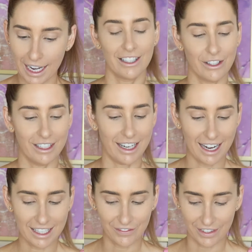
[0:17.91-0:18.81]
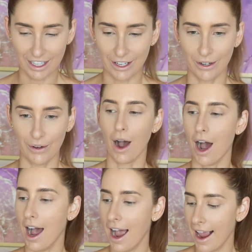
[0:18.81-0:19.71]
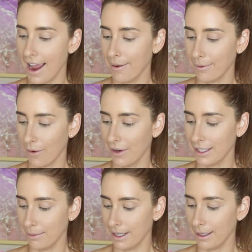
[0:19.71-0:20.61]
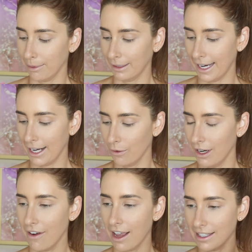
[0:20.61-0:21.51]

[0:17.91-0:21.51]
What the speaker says: So today's video, I am going to be playing with